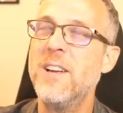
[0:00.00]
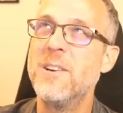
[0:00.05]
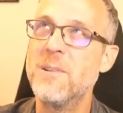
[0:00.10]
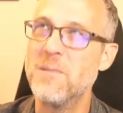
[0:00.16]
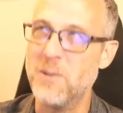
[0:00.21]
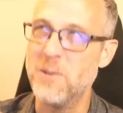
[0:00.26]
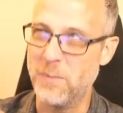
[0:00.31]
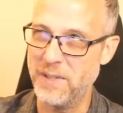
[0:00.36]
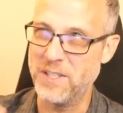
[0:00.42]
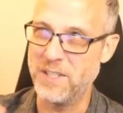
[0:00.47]

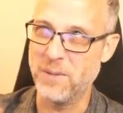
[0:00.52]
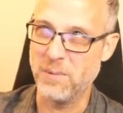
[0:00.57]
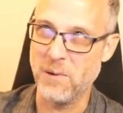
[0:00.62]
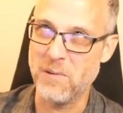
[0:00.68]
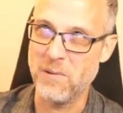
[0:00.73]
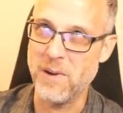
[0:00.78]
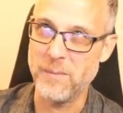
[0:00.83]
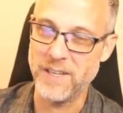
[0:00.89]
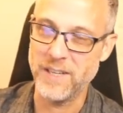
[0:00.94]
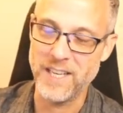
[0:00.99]
Ruby's the
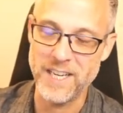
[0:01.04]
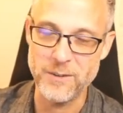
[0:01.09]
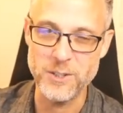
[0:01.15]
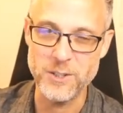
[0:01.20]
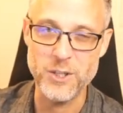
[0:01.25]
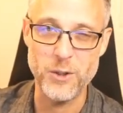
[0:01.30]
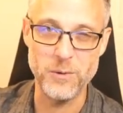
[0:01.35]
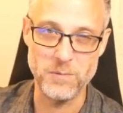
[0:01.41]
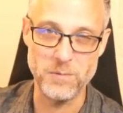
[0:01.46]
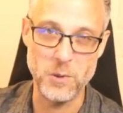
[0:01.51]
programming
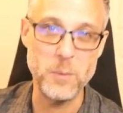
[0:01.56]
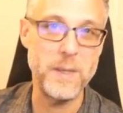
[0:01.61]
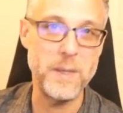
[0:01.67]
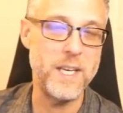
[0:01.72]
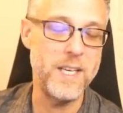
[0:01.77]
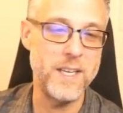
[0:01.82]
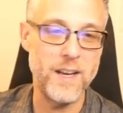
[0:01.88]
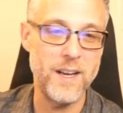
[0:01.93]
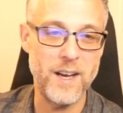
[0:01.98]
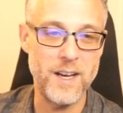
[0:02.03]
language, the
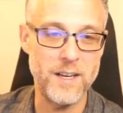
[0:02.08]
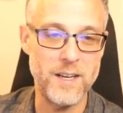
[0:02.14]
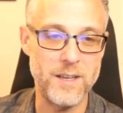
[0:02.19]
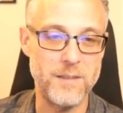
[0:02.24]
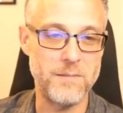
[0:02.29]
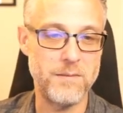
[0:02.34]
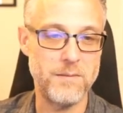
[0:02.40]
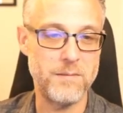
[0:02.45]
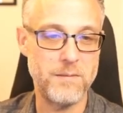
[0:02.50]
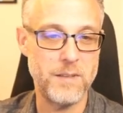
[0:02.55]
Ruby
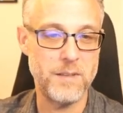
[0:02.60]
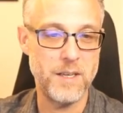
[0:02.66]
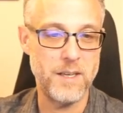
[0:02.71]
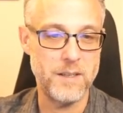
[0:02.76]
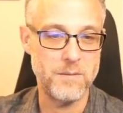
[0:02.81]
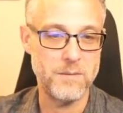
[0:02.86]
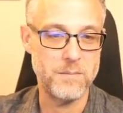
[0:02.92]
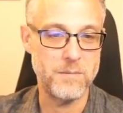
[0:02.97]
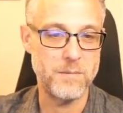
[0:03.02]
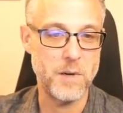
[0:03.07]

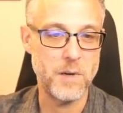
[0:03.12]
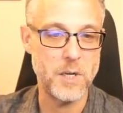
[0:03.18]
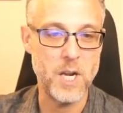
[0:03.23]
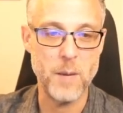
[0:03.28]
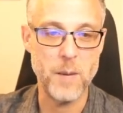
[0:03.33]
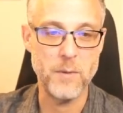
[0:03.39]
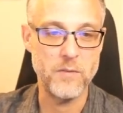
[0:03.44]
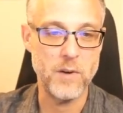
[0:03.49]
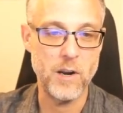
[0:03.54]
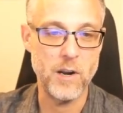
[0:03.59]

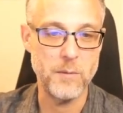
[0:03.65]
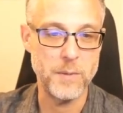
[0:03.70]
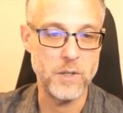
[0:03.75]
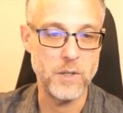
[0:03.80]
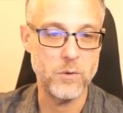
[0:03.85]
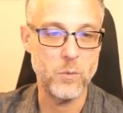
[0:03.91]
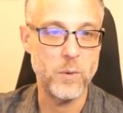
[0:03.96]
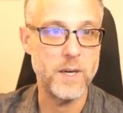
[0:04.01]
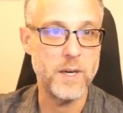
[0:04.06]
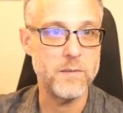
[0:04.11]
runtime
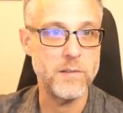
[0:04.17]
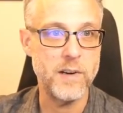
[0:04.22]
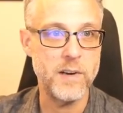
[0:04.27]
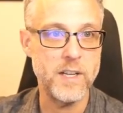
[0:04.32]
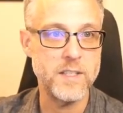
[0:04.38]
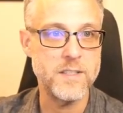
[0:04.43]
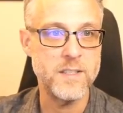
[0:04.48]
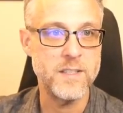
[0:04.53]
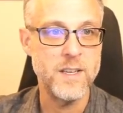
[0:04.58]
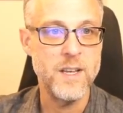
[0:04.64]
environment or whatever
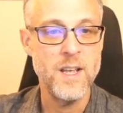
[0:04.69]
else.